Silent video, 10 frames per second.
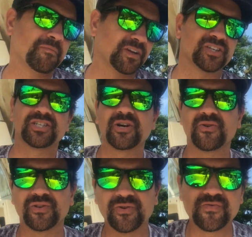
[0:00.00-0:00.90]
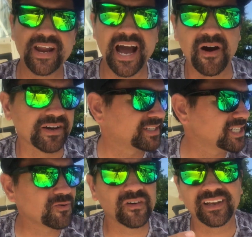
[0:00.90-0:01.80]
I'm gonna show you now,
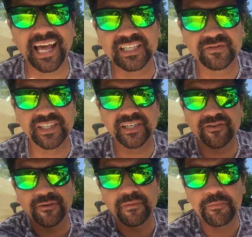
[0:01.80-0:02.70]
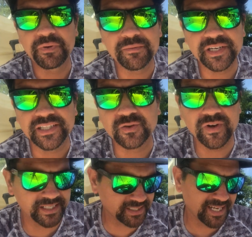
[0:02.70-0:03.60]
continuing on the last video from the Bimini
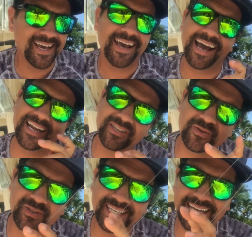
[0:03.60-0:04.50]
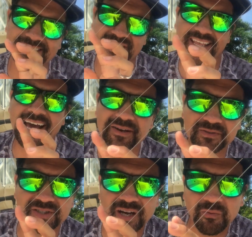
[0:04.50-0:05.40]
twist, how do you attach that
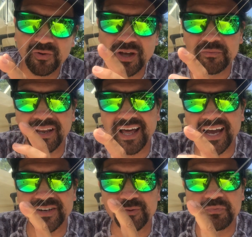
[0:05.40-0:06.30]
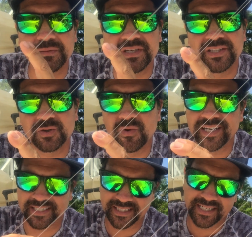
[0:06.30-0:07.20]
double up line, your Bimini
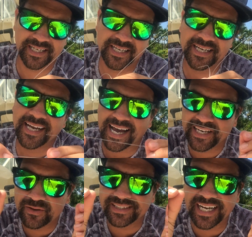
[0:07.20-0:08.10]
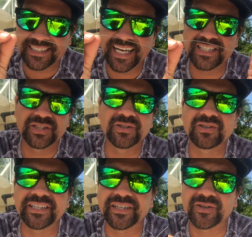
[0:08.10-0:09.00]
twist, how do you attach that to your
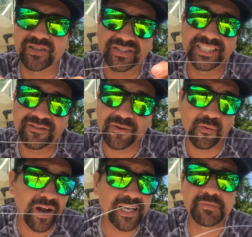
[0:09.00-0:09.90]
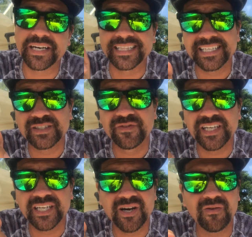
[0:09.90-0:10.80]
leader? There's different ways, but in this
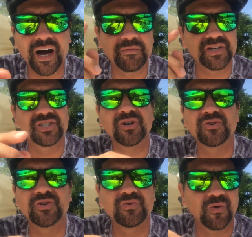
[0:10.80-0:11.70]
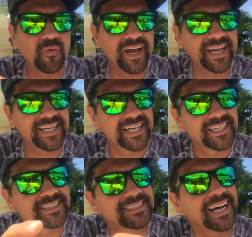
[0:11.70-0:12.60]
video, I'm gonna show you a way
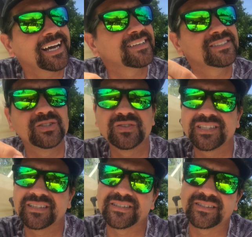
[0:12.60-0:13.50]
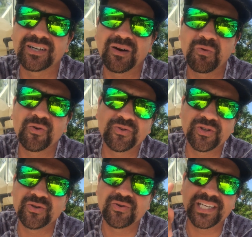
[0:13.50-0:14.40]
to tie this using the double
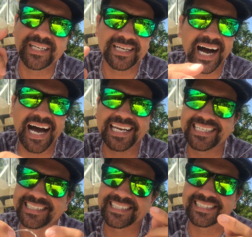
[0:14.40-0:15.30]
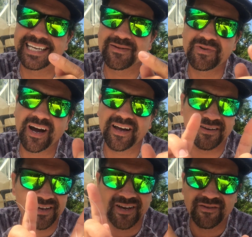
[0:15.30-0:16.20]
uni knot. It's the same knot
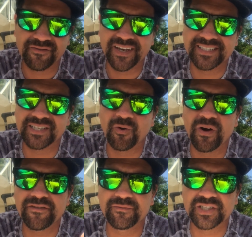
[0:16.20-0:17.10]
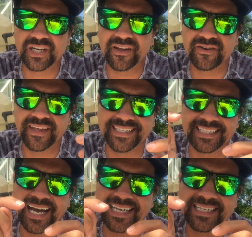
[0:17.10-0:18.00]
facing away from each other that
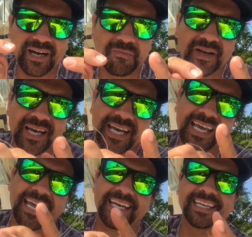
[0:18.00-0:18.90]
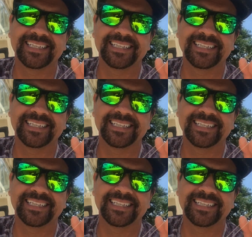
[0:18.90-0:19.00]
tighten up and